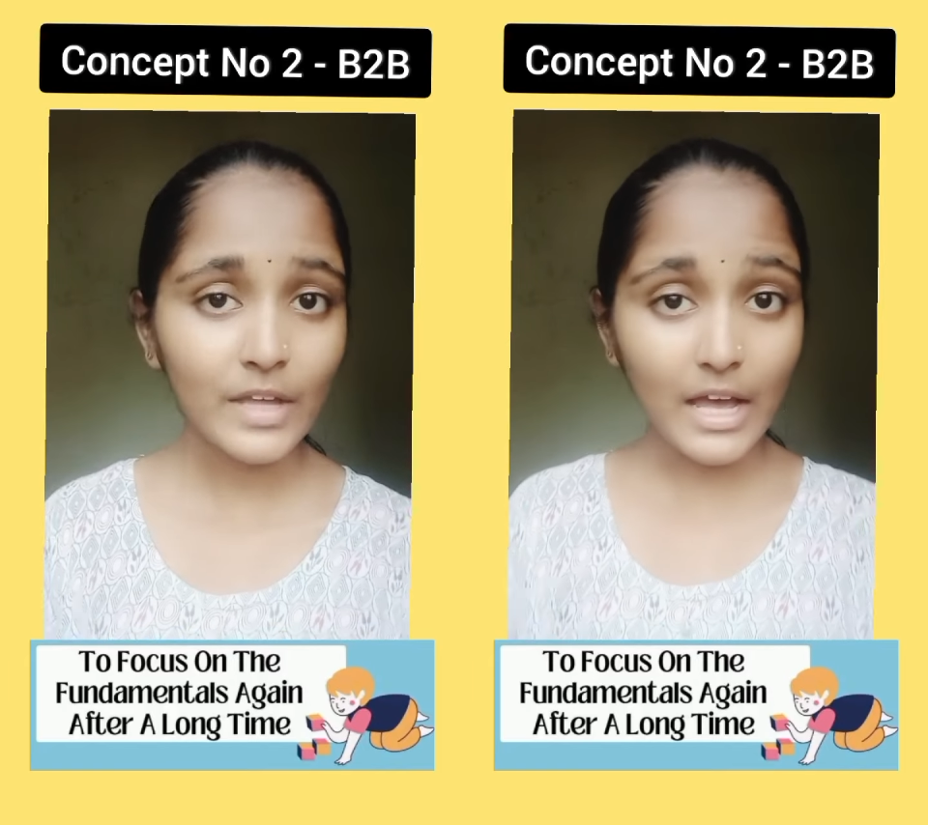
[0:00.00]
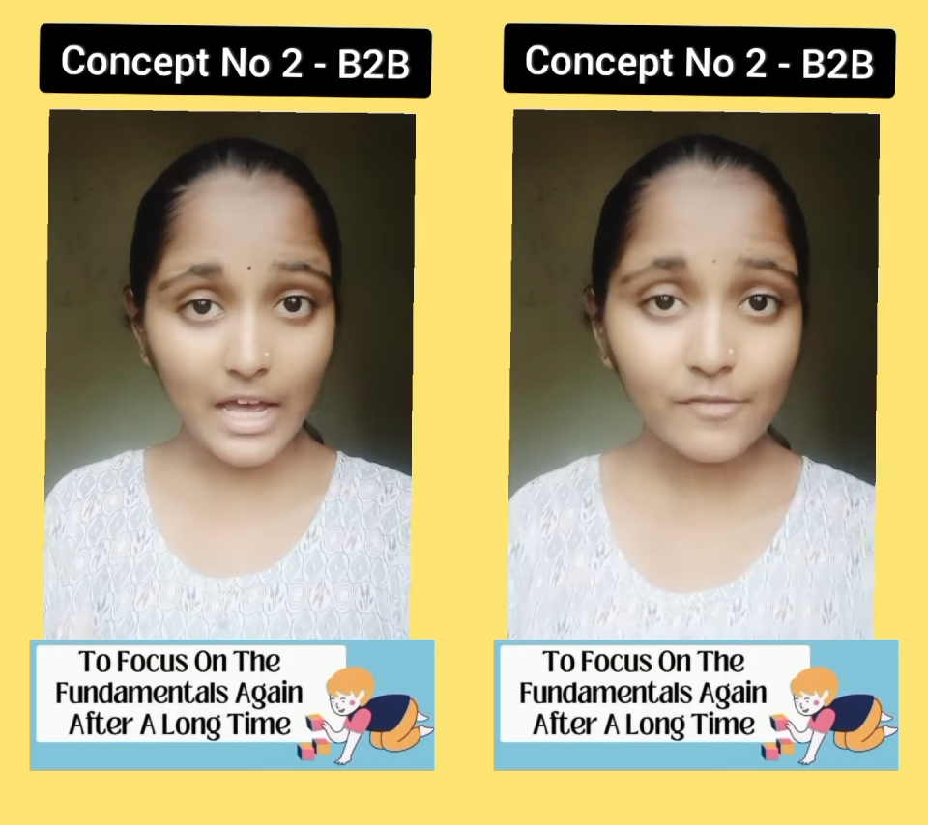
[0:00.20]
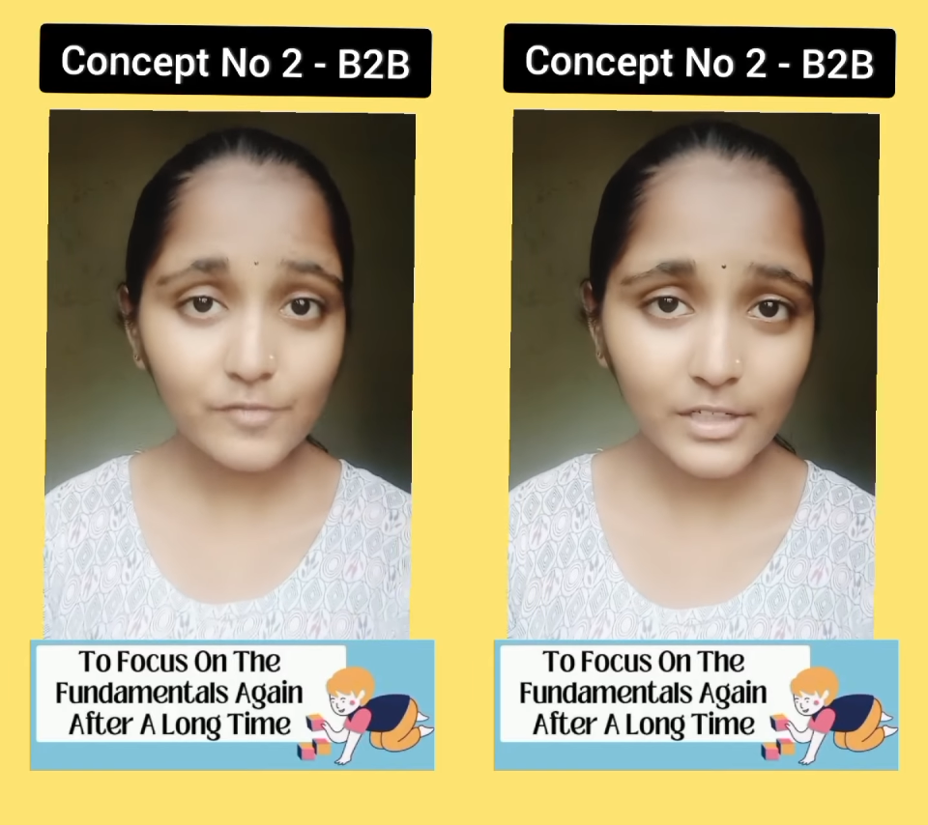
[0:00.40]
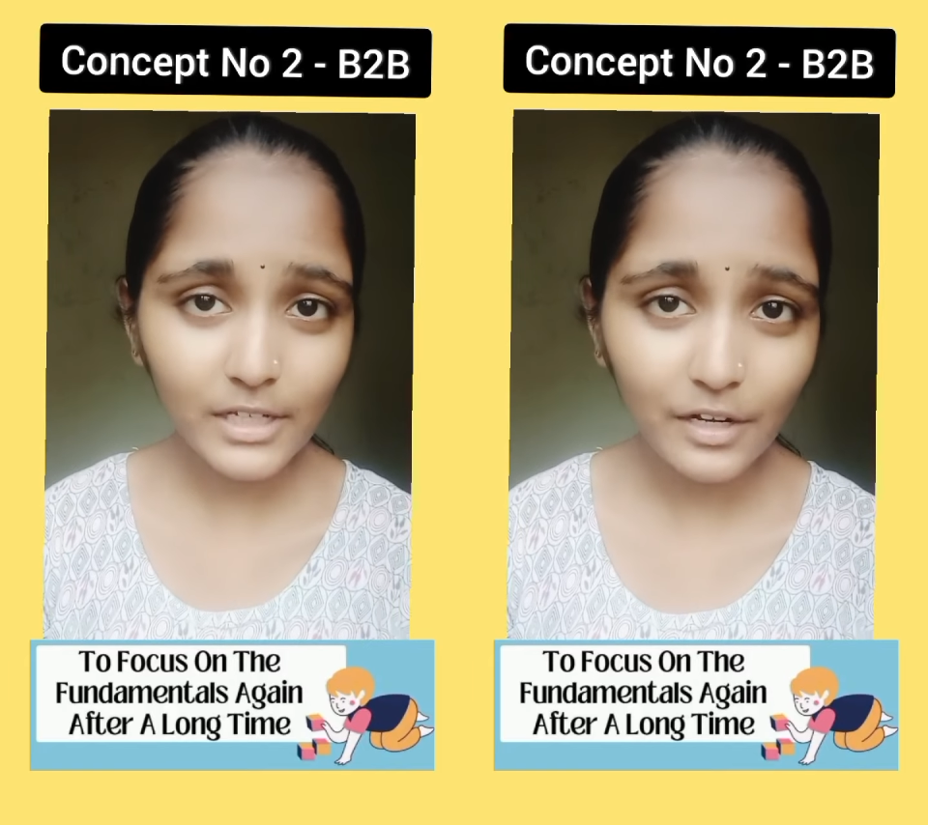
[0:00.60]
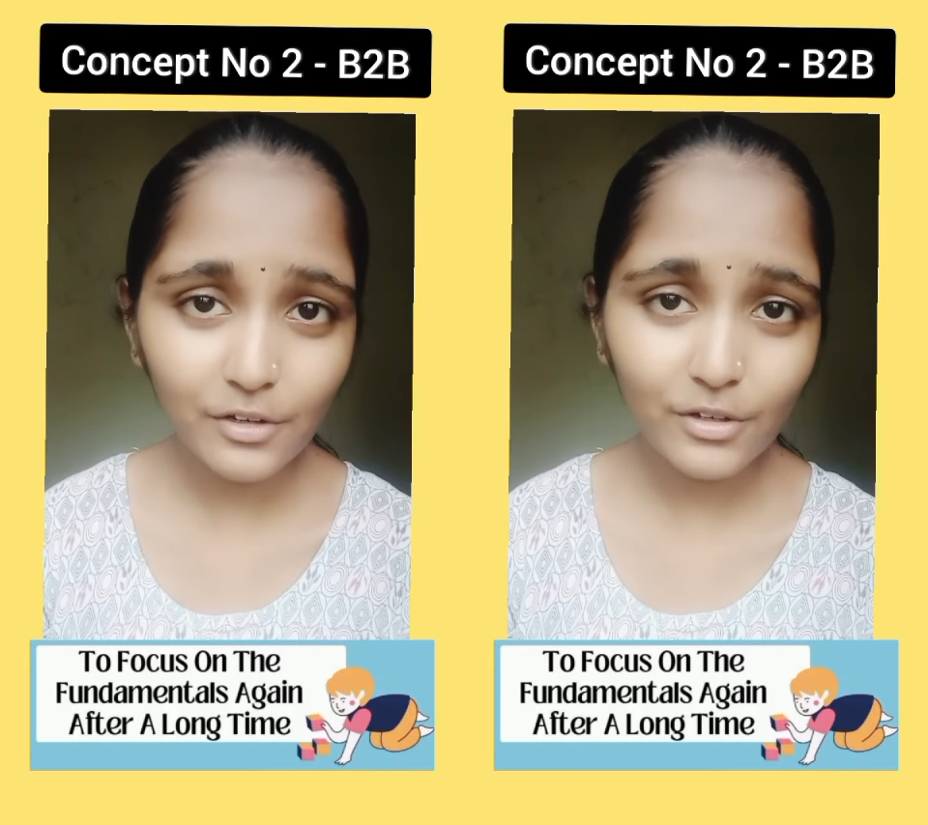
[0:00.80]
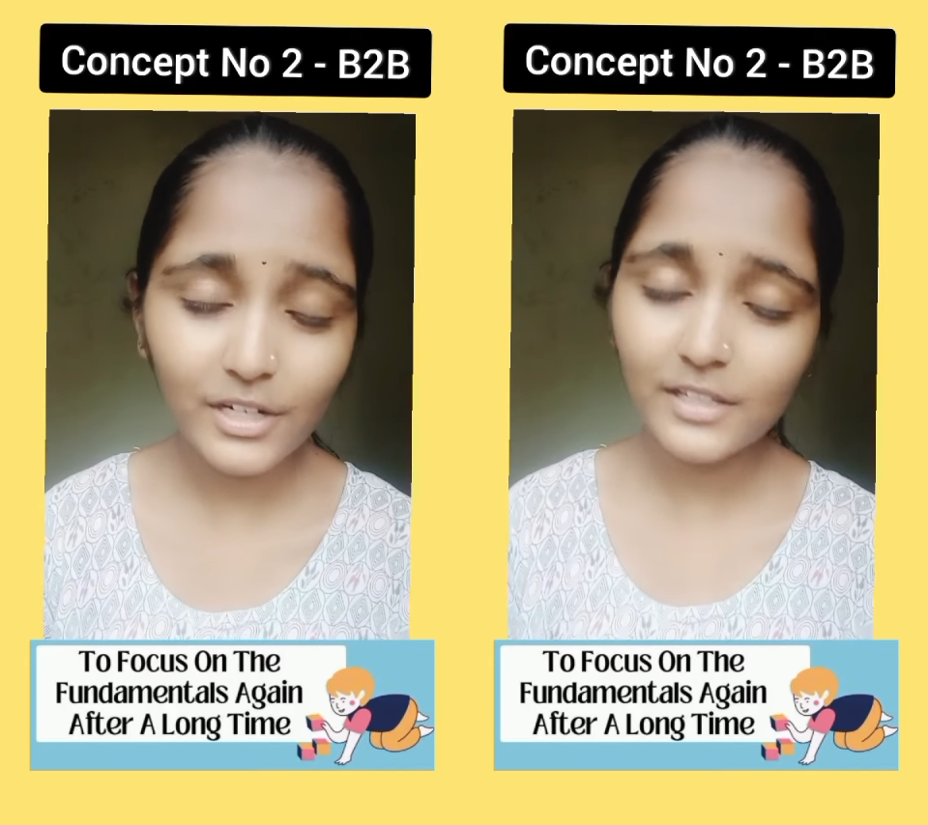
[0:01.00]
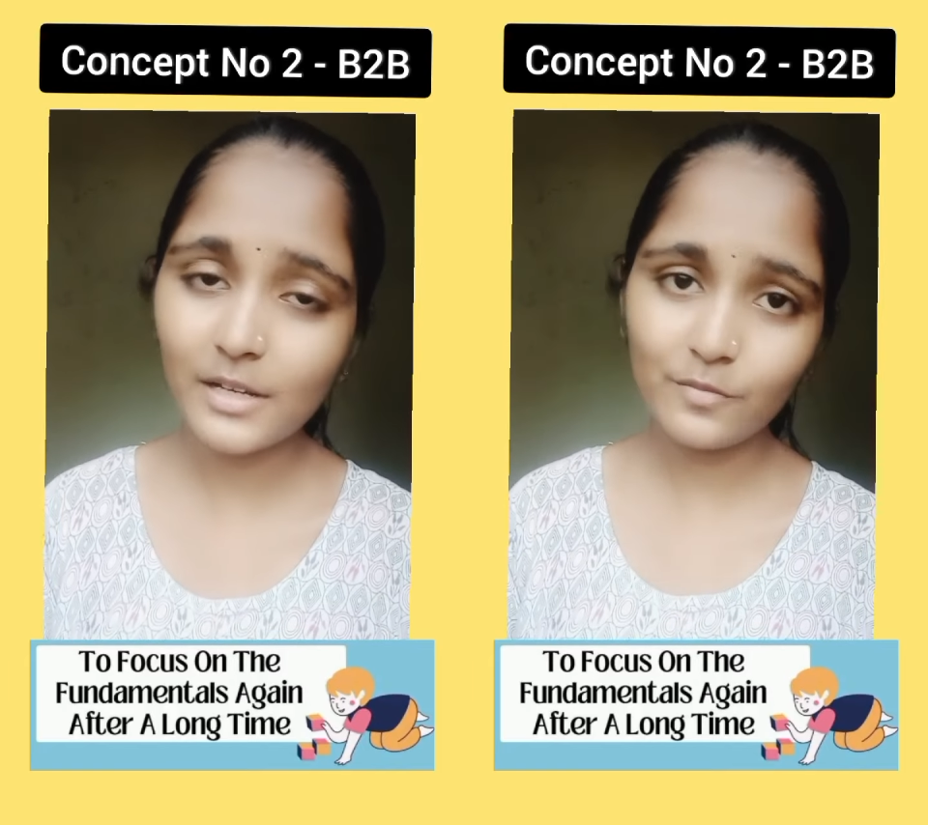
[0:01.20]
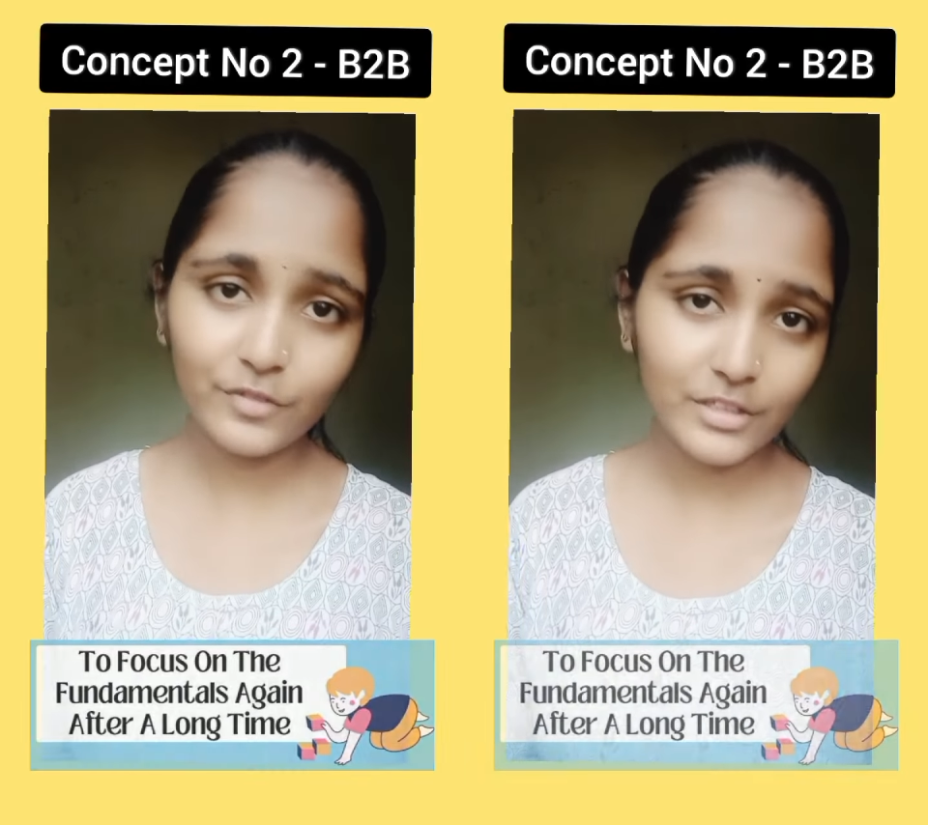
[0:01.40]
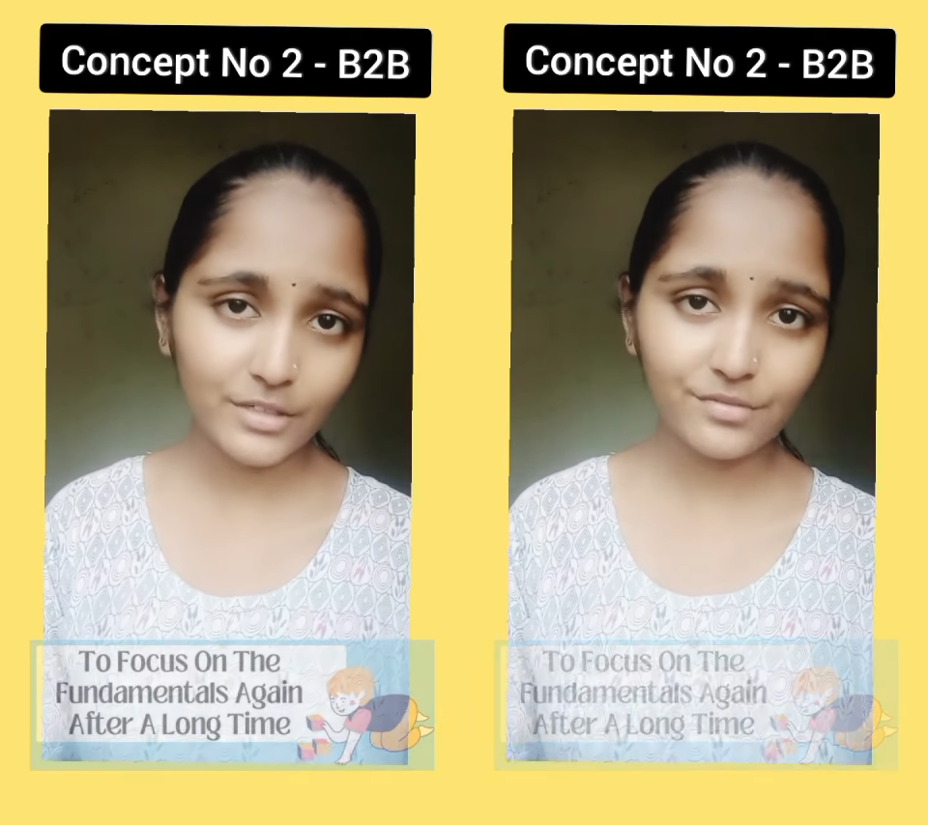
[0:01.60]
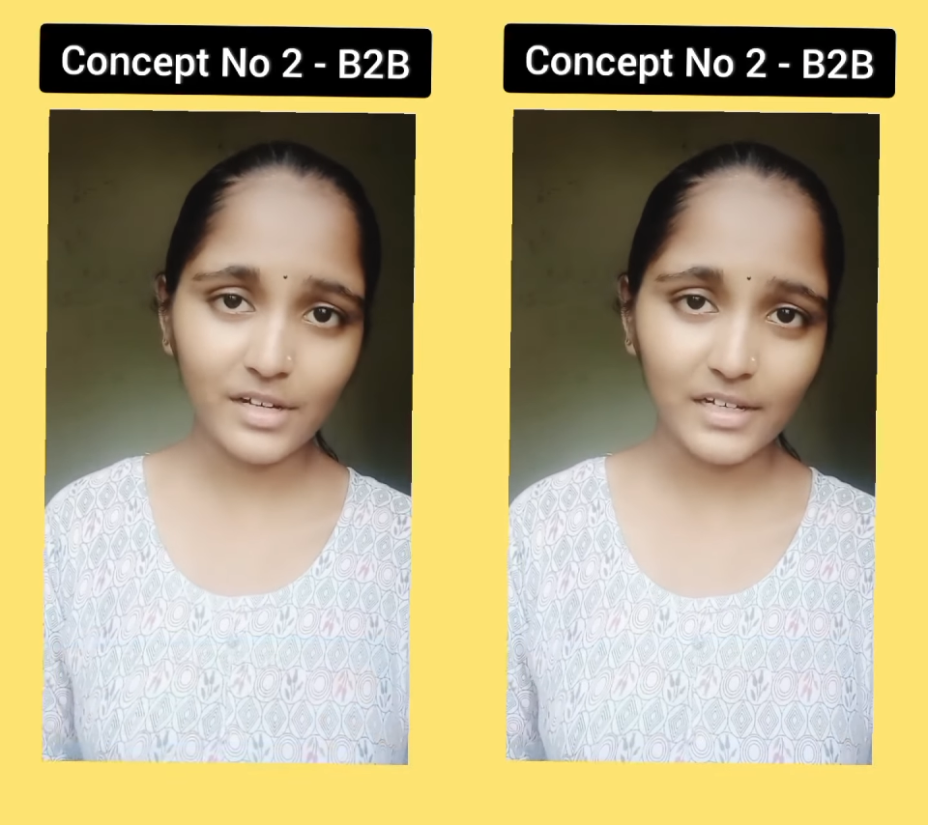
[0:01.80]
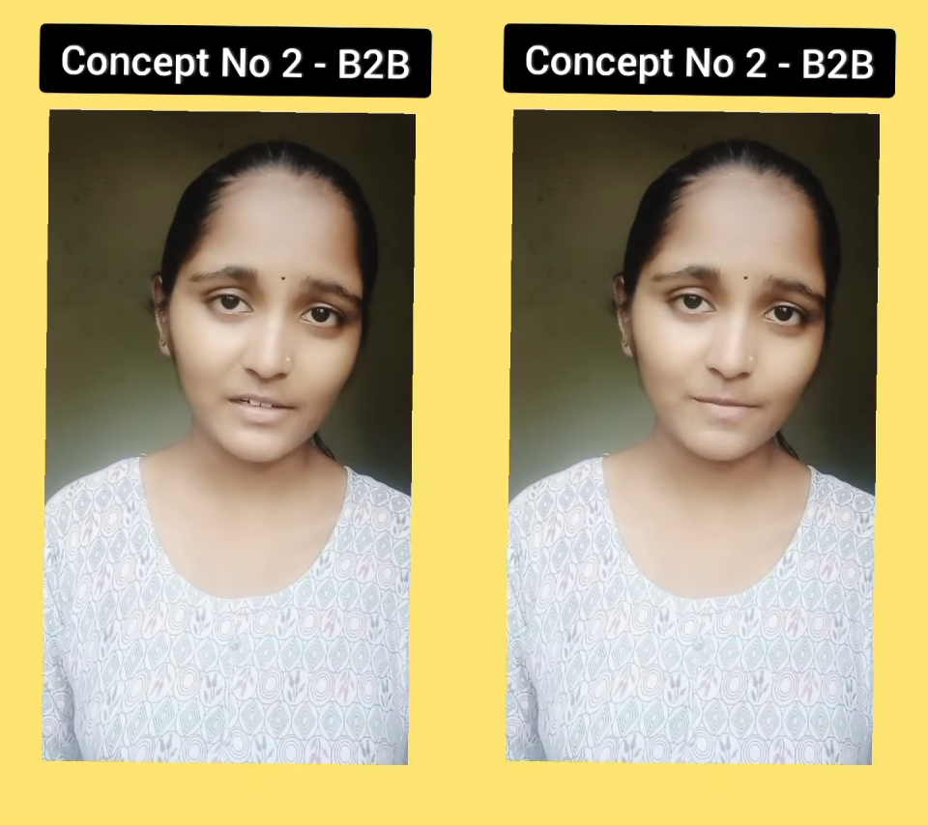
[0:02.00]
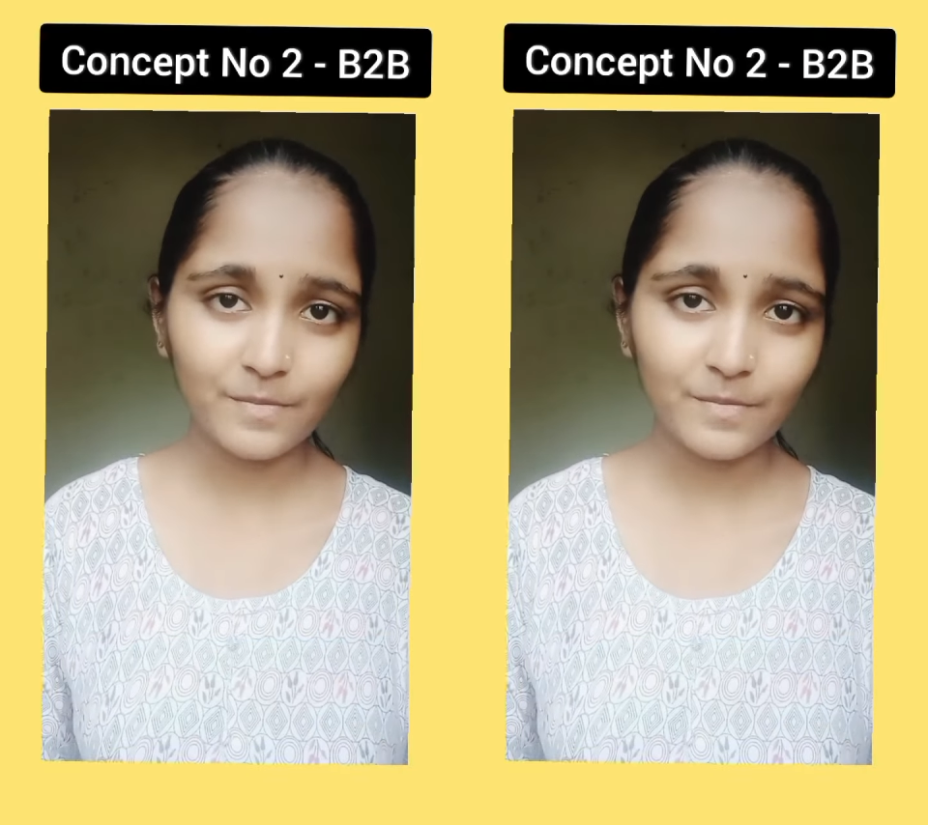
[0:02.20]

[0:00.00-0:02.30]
after ignoring them for a while.